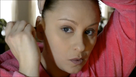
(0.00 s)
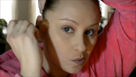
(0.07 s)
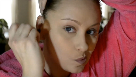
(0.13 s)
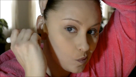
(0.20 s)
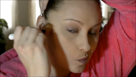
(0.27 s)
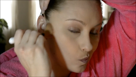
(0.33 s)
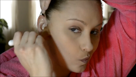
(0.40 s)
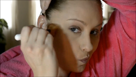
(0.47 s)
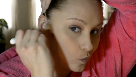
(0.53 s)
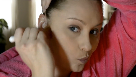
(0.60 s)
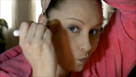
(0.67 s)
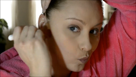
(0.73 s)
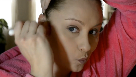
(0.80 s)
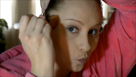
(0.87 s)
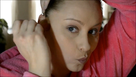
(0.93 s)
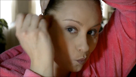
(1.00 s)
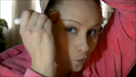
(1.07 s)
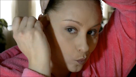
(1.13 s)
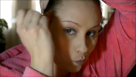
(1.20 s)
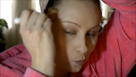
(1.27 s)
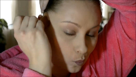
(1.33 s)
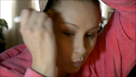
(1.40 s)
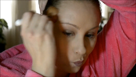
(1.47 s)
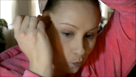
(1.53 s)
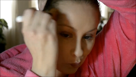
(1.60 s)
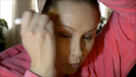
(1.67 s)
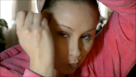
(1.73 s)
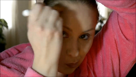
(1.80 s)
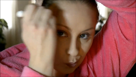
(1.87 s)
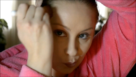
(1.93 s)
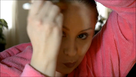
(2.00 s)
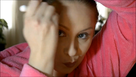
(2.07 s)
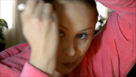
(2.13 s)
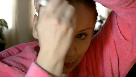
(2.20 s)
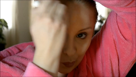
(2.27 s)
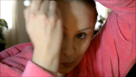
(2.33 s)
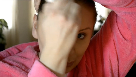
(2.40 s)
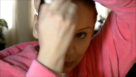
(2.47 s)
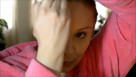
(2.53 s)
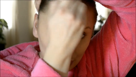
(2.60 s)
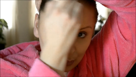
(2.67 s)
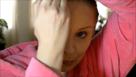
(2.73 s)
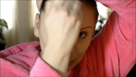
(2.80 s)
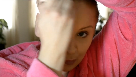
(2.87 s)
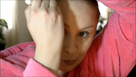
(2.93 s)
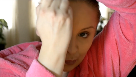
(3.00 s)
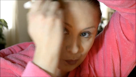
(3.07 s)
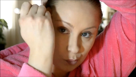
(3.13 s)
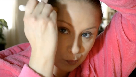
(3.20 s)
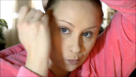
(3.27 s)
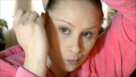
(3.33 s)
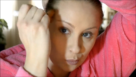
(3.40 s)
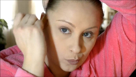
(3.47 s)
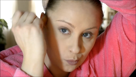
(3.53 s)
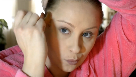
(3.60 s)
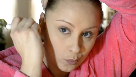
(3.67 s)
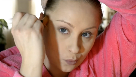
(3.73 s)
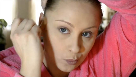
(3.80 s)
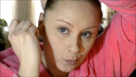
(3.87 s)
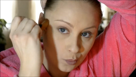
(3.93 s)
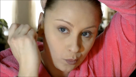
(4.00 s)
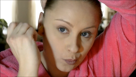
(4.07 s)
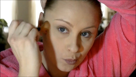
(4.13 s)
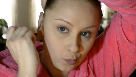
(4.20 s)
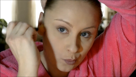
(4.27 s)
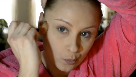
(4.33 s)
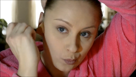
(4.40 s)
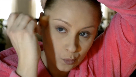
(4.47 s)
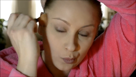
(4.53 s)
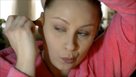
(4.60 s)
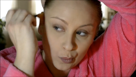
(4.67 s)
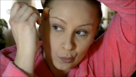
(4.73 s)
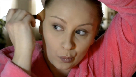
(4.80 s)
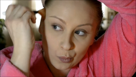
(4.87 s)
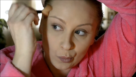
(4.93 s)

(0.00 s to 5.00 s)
[no speech]